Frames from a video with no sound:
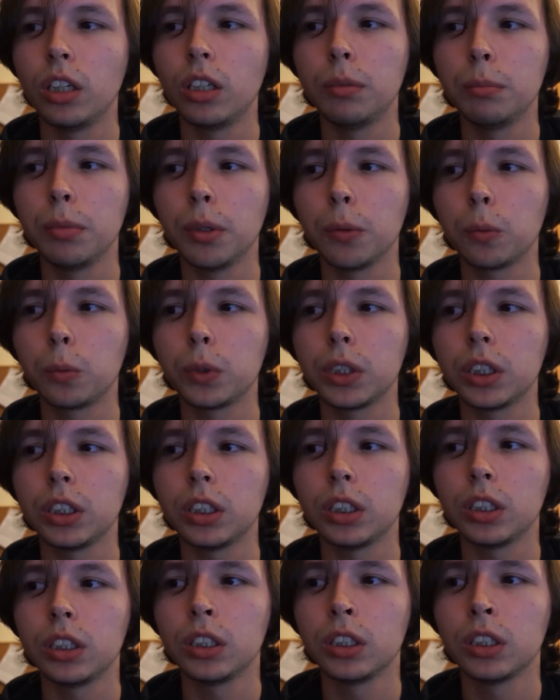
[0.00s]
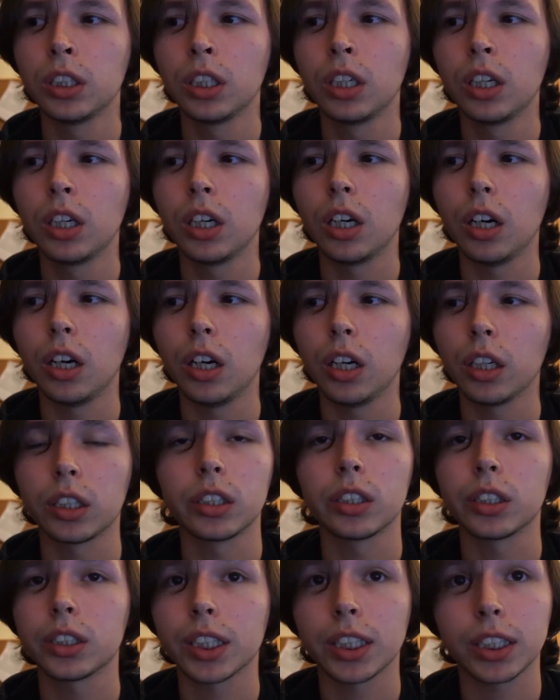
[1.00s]
but we are
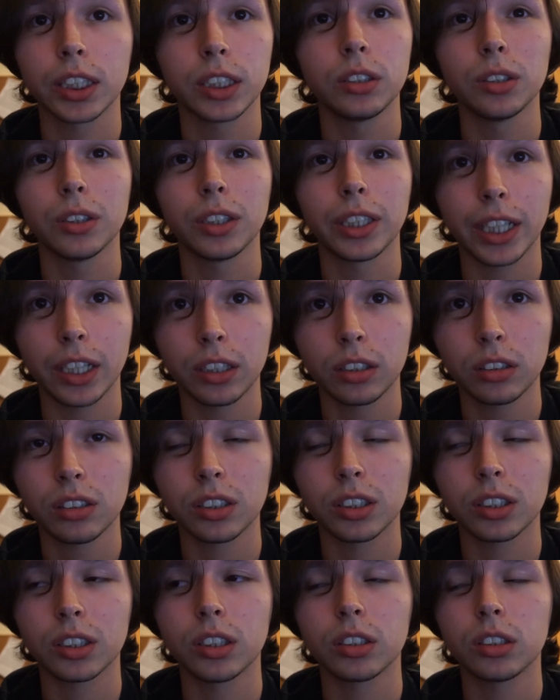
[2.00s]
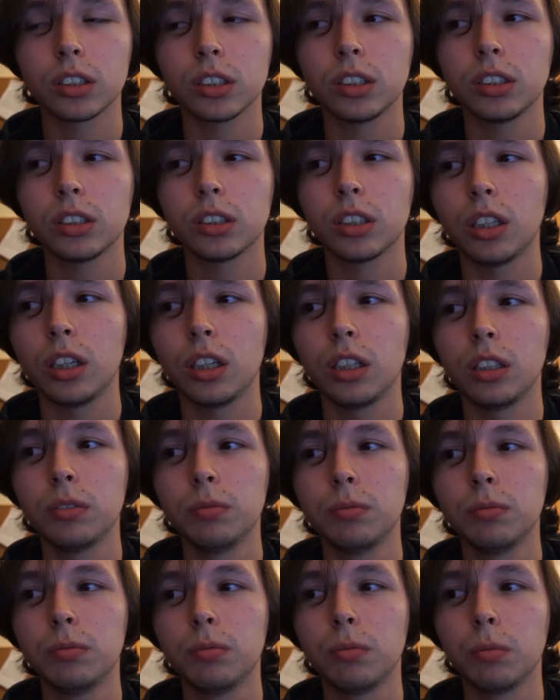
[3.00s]
going to take it and do it again, essentially.
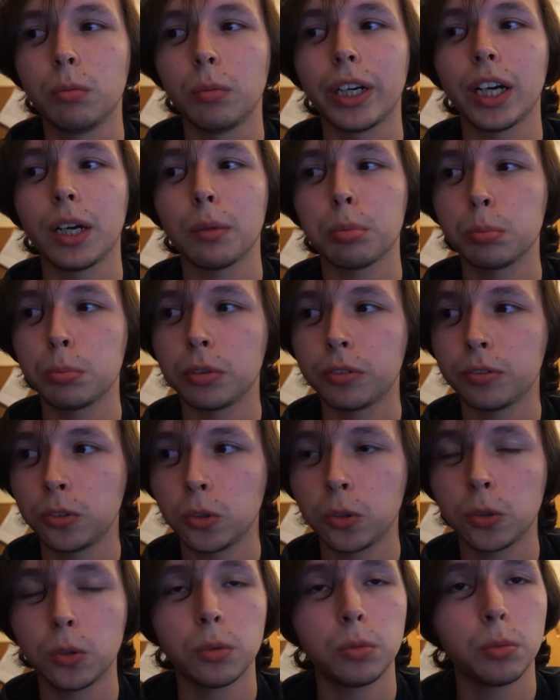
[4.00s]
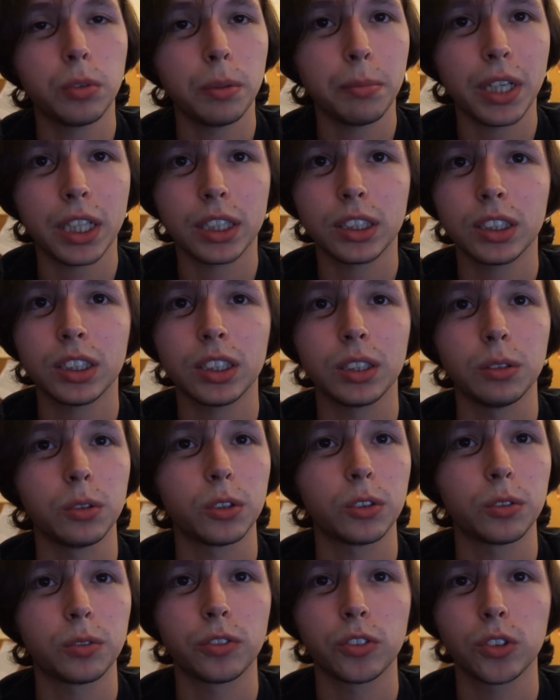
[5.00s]
When it happened before, when Matt did it, it
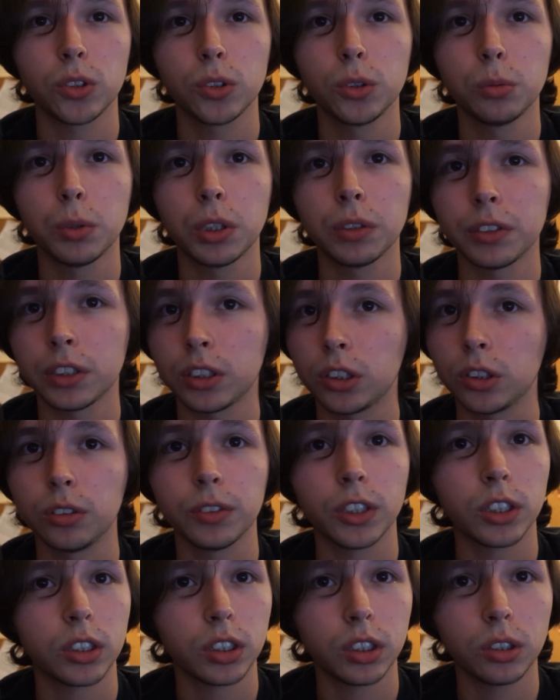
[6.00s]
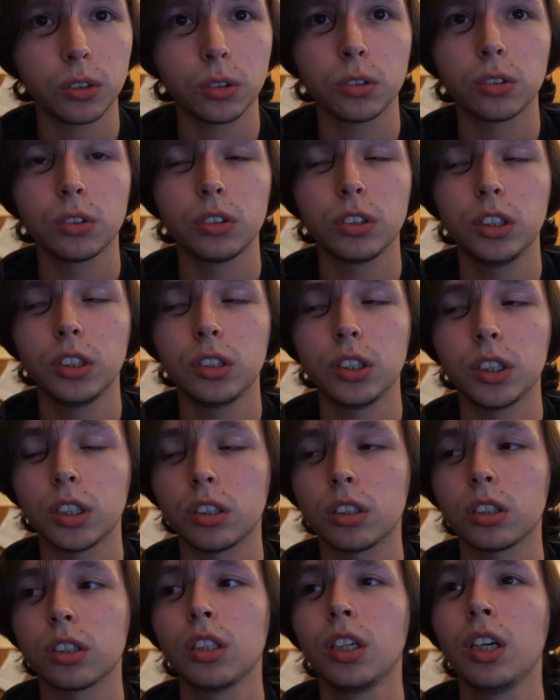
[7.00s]
was through one of his university
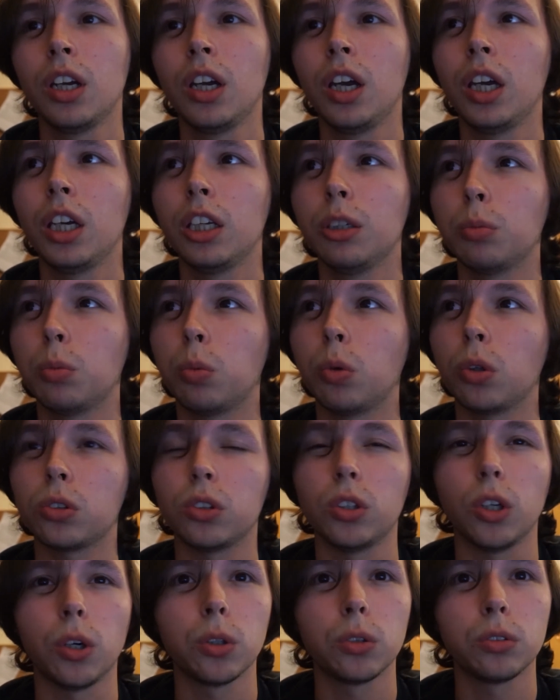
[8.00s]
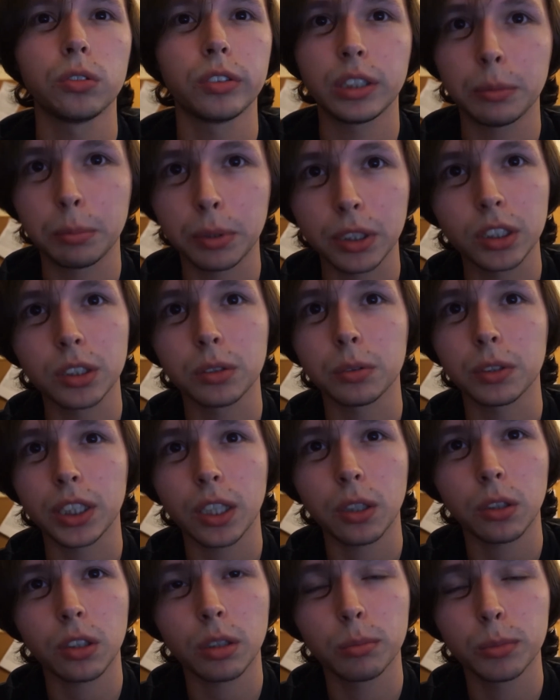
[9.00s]
units. He wasn't overly pleased with the
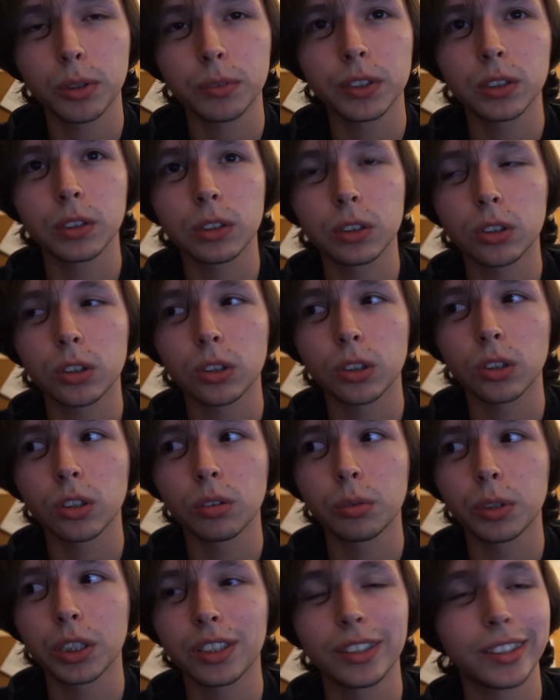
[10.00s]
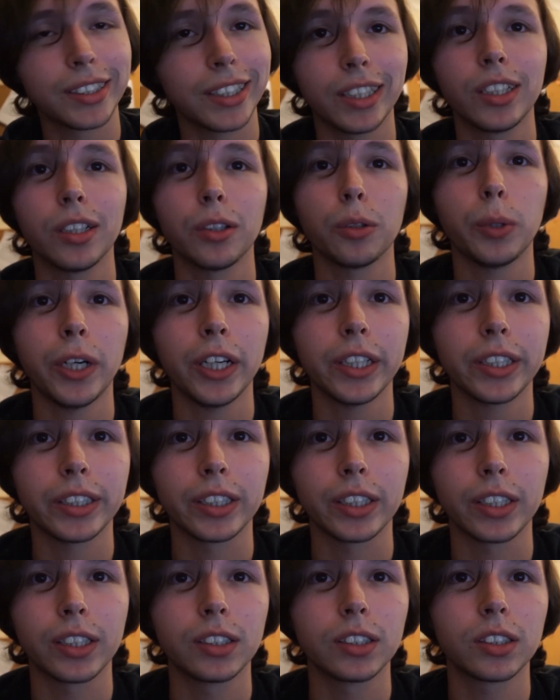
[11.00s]
outcome of it, so we're going to take another whack at
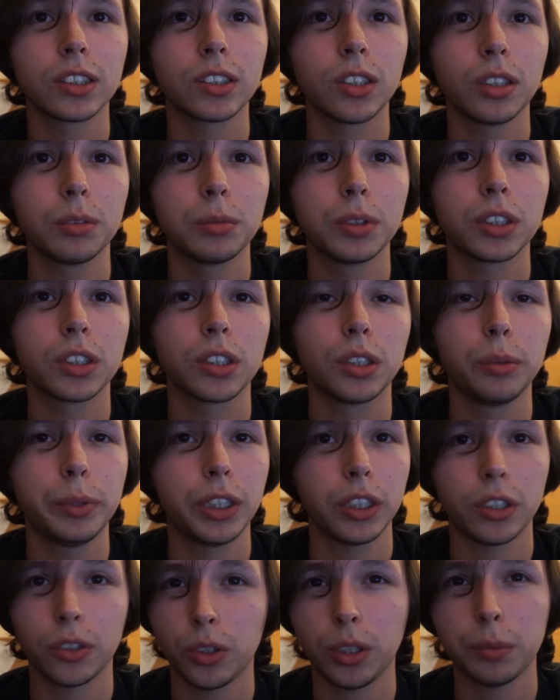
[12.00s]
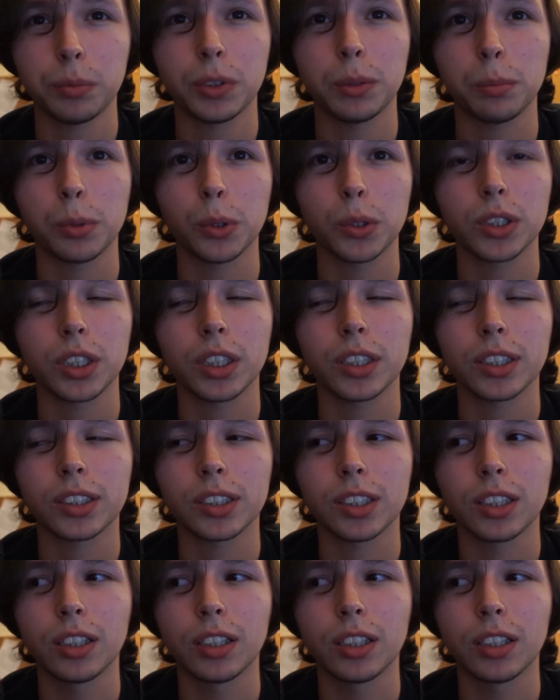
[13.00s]
it, and this time it's going to be a Corrupted project,